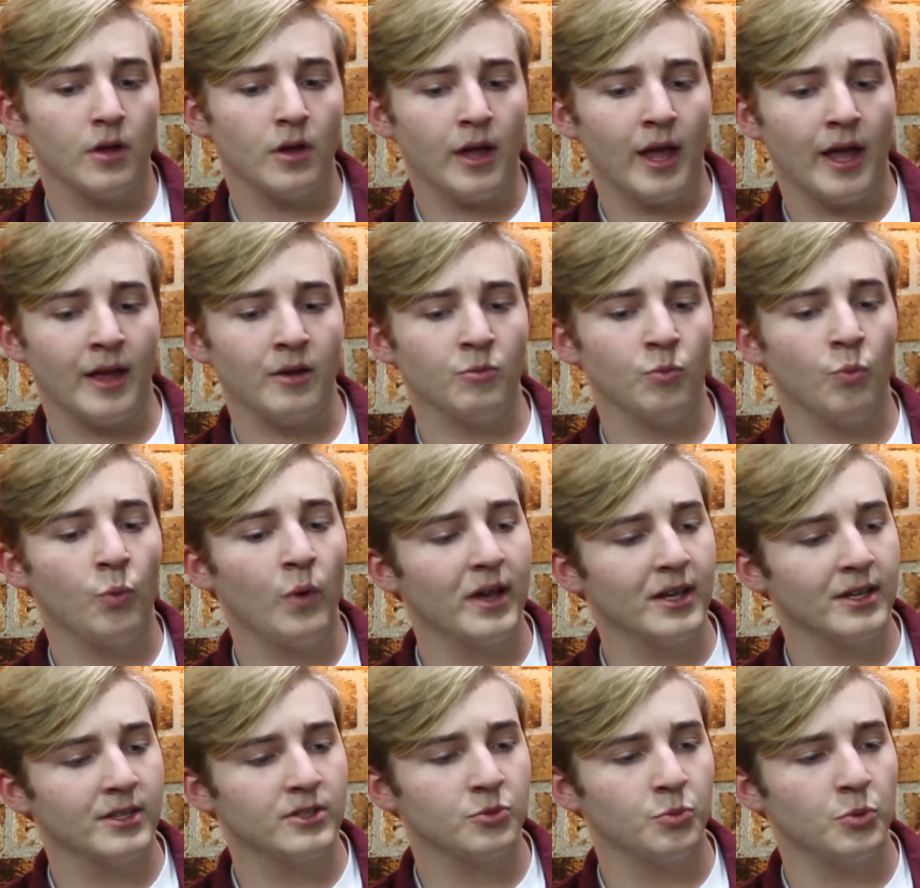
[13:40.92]
And
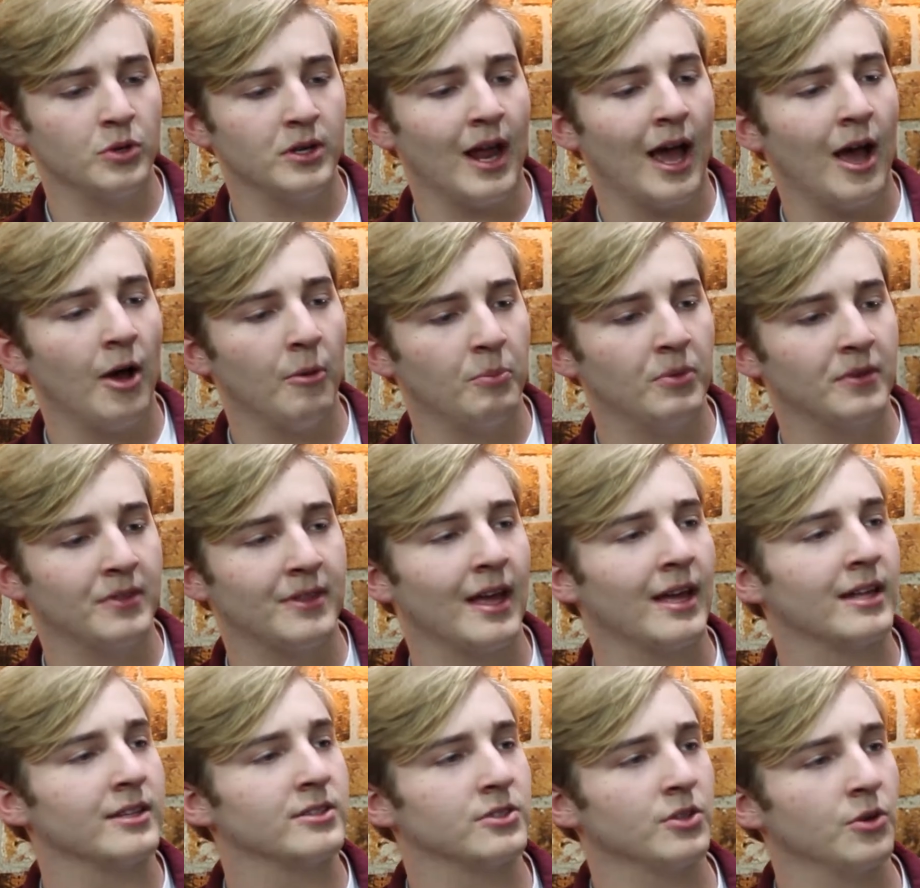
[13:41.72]
wigs would help with
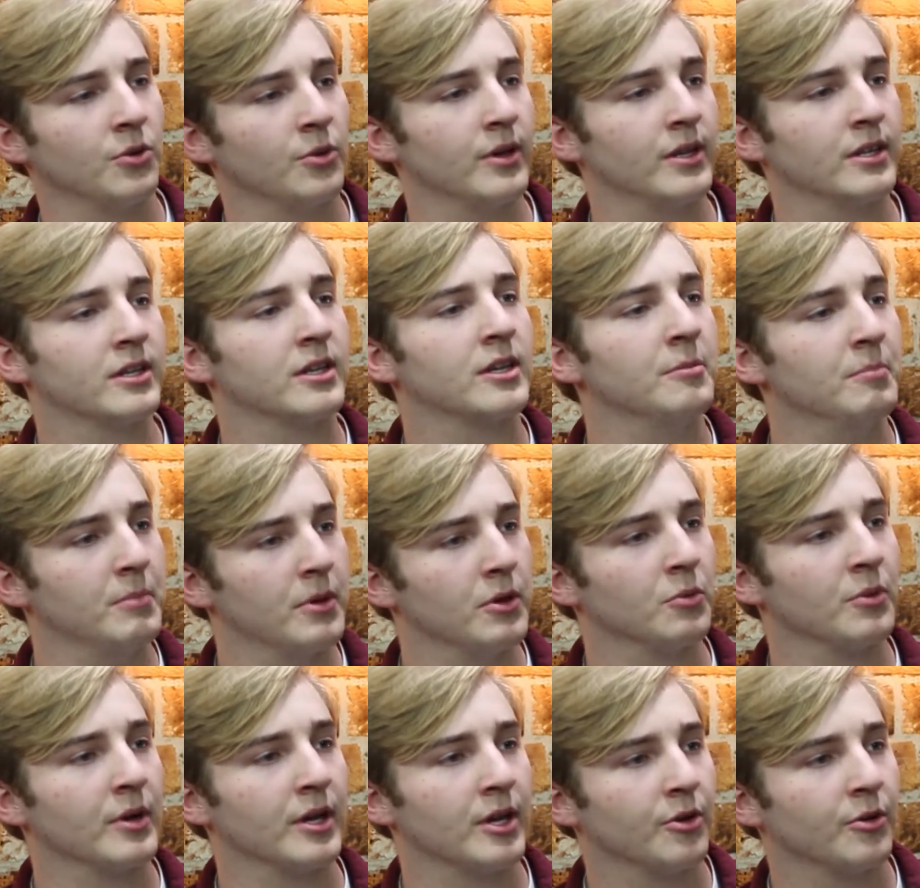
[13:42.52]
that, so it can
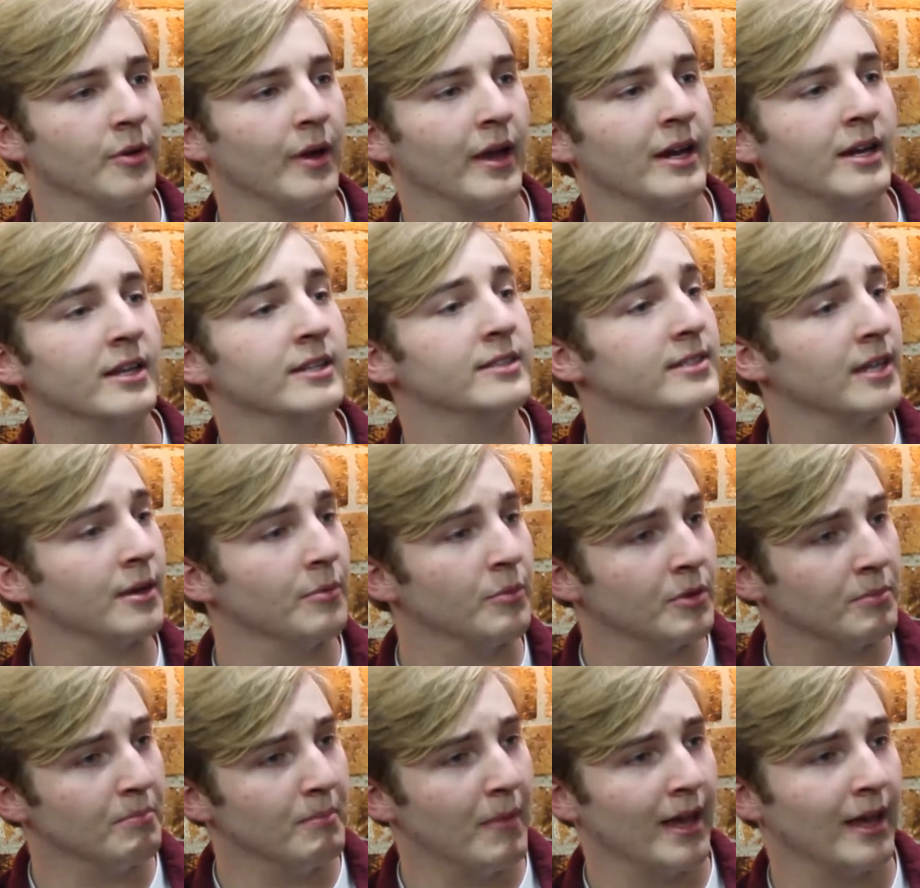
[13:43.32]
be recreated. Same
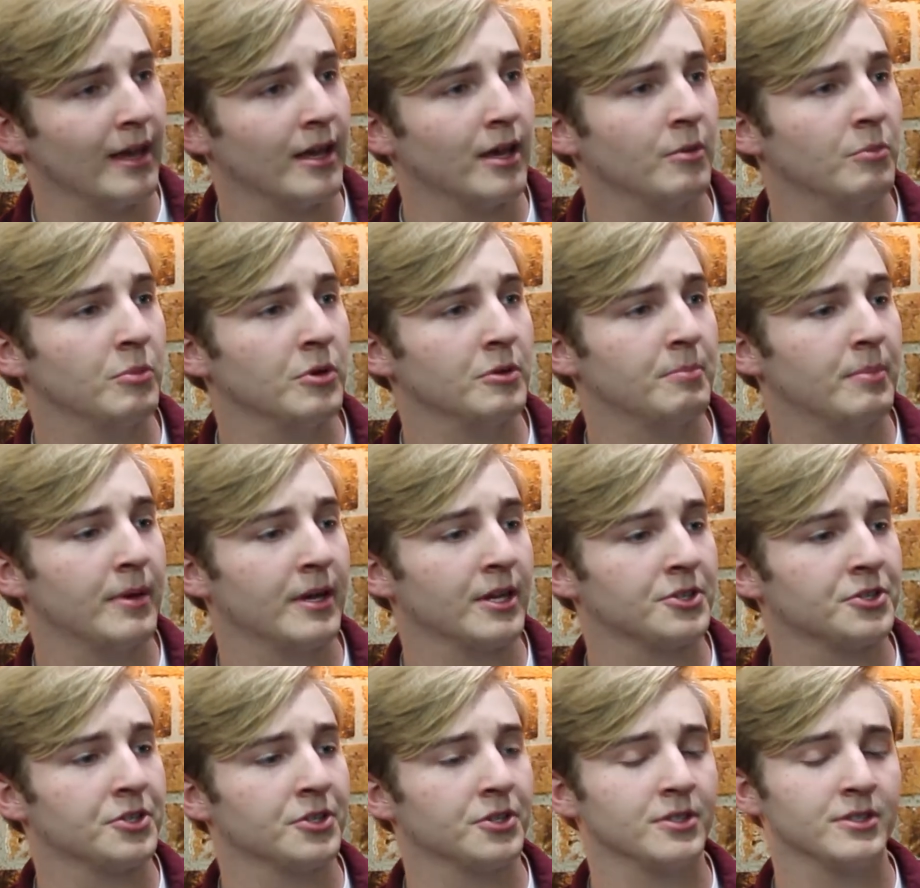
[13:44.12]
with makeup, with
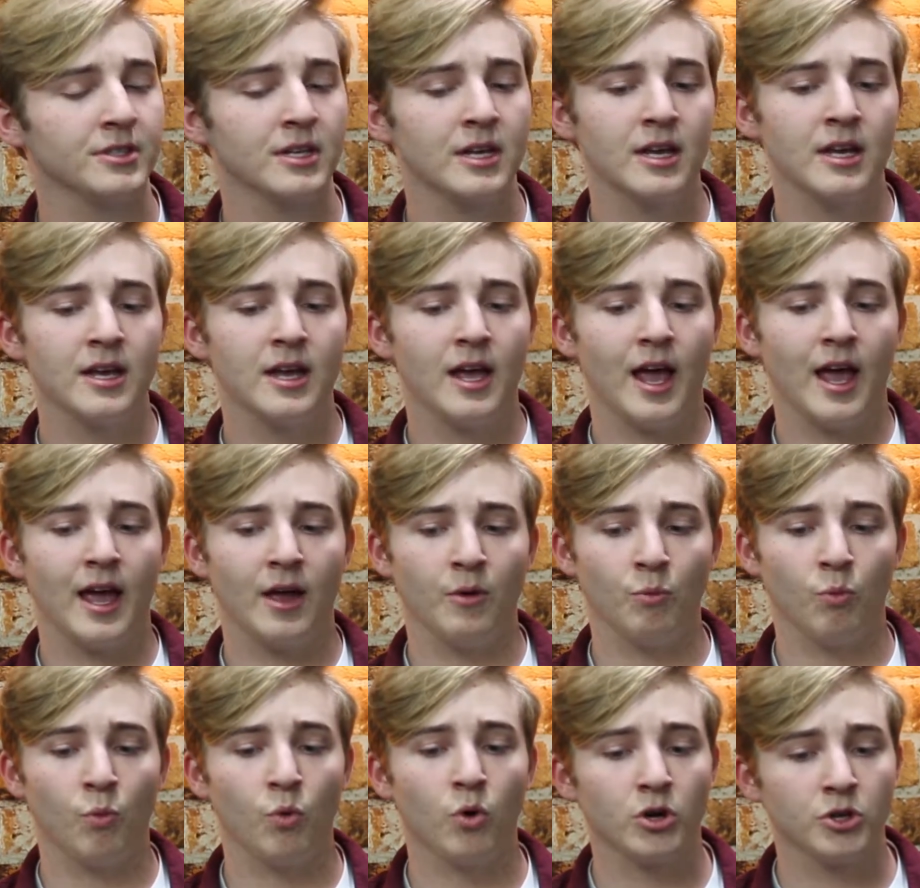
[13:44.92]
pictures,
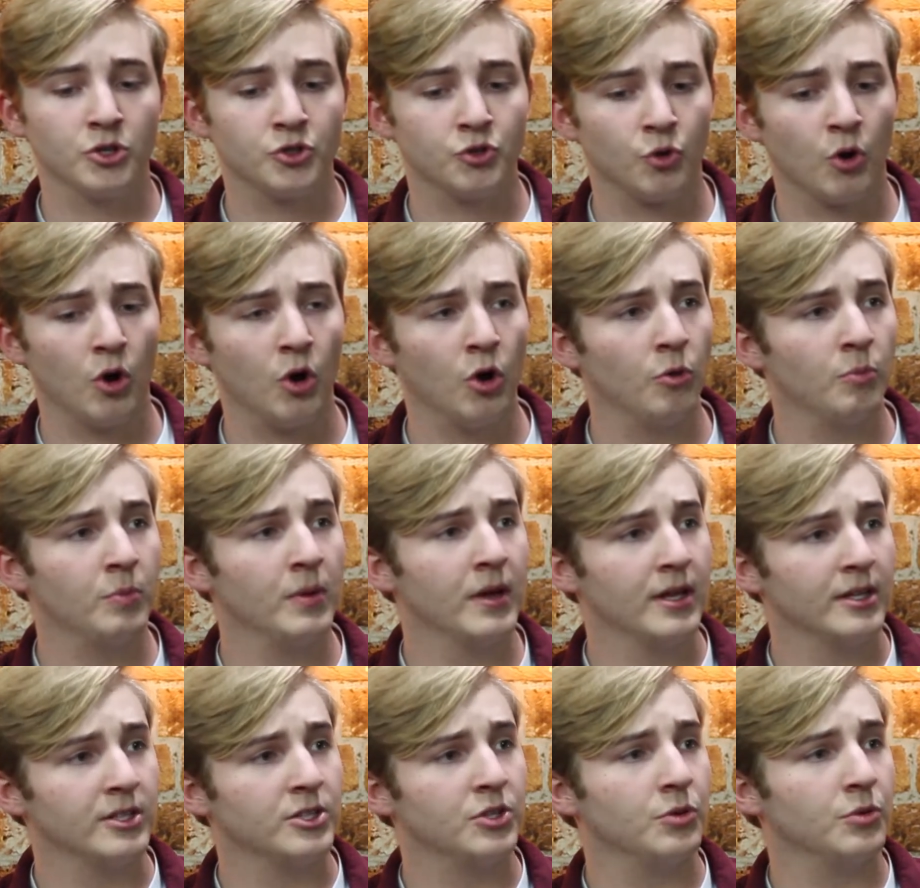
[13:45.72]
and
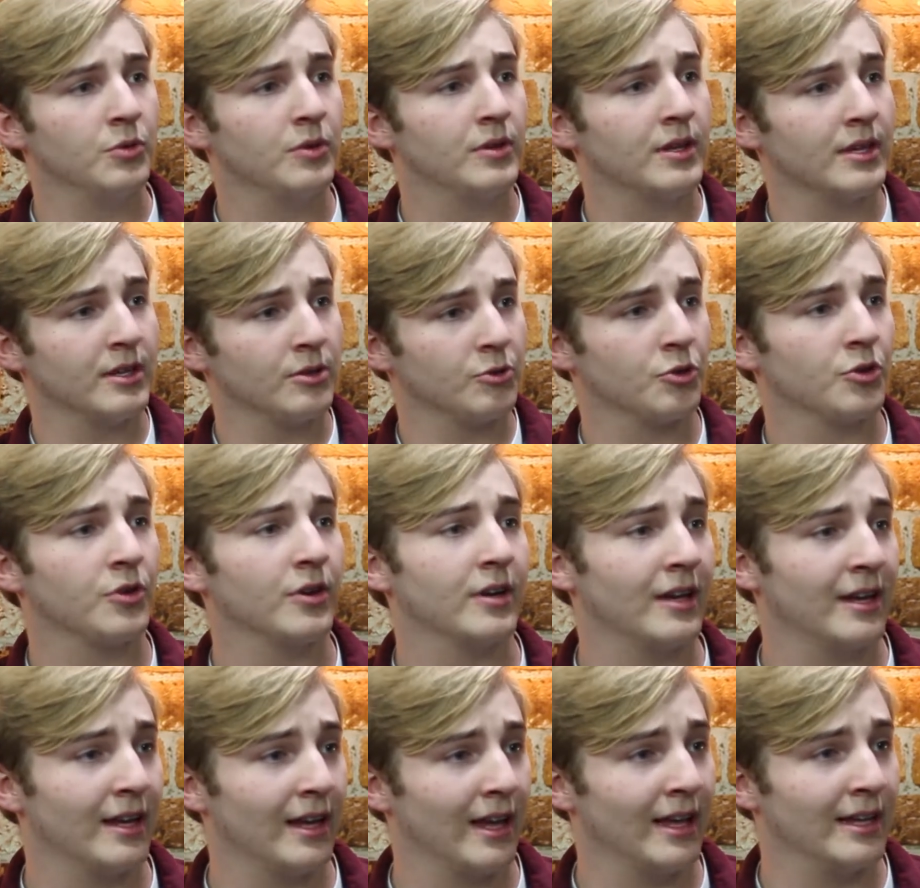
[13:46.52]
wardrobe can
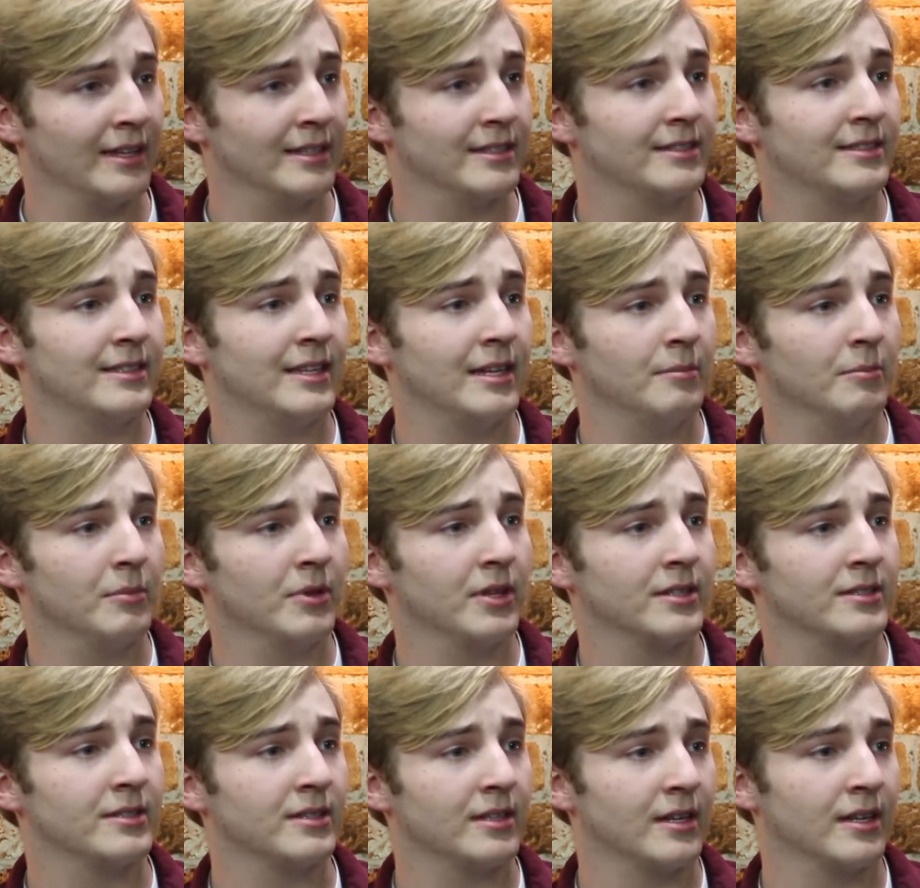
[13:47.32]
create a
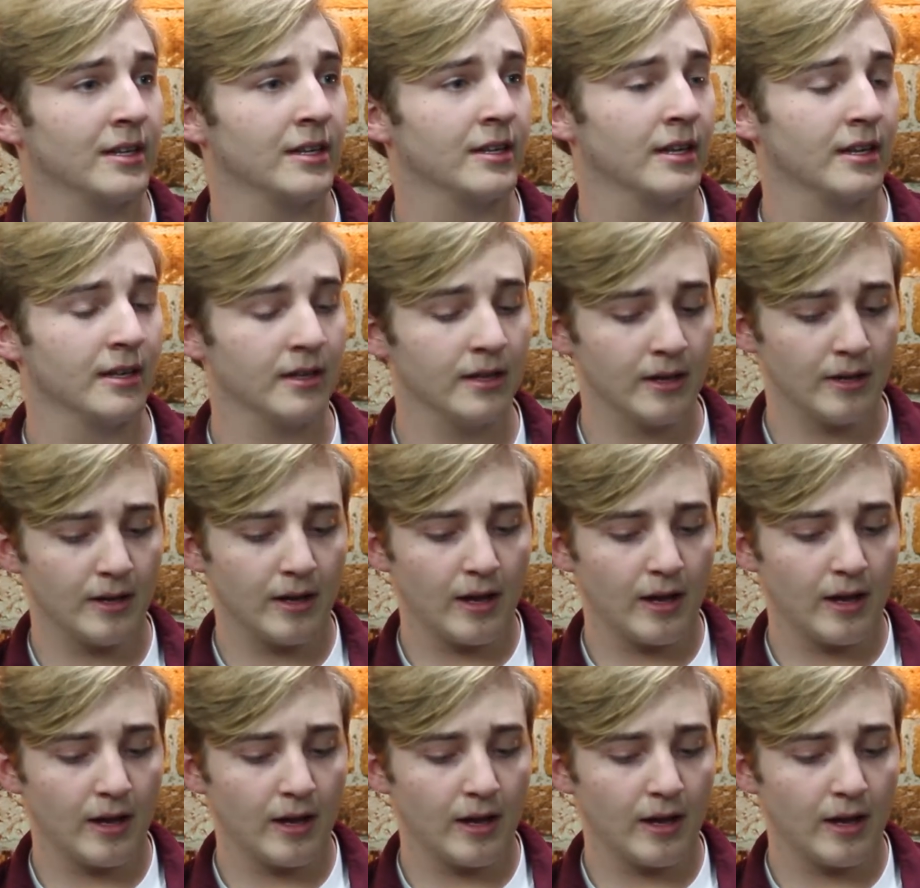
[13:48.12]
seamless thing.